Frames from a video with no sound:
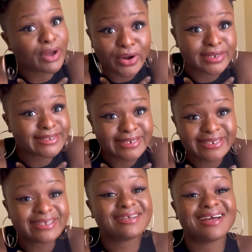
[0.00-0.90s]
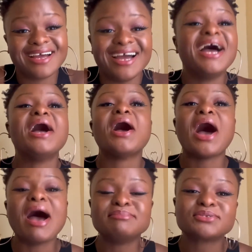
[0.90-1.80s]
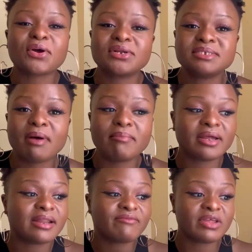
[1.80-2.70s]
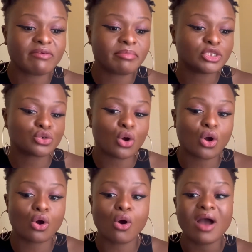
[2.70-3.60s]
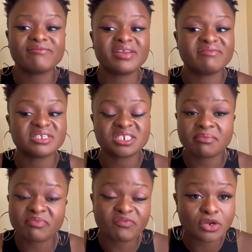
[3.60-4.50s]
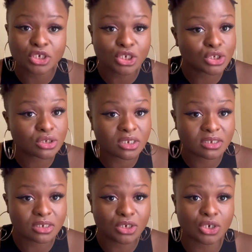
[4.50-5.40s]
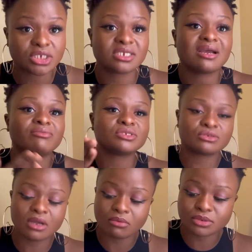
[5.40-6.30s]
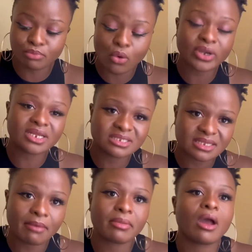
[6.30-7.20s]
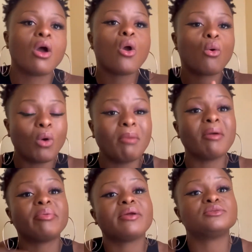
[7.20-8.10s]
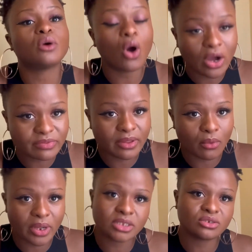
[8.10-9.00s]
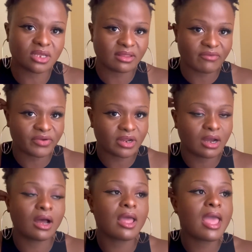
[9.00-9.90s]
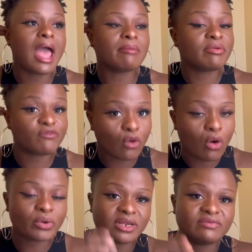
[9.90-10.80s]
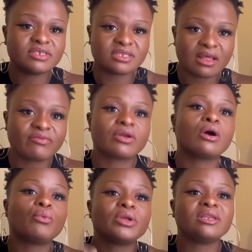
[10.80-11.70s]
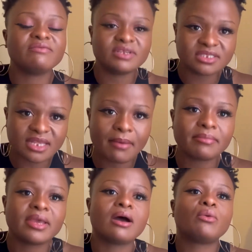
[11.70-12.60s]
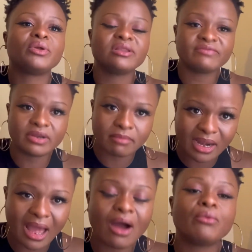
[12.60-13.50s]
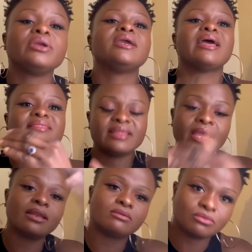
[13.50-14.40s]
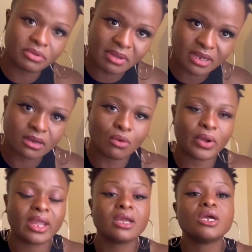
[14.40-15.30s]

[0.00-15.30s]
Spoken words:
honestly. I'm just Congolese by blood. I've never been to Congo. I've never stepped foot in the DRC. I was born in Zambia while my parents were on their way to South Africa. And before we lived in South Africa, we lived in Zambia, we lived in Malawi, and then we made our way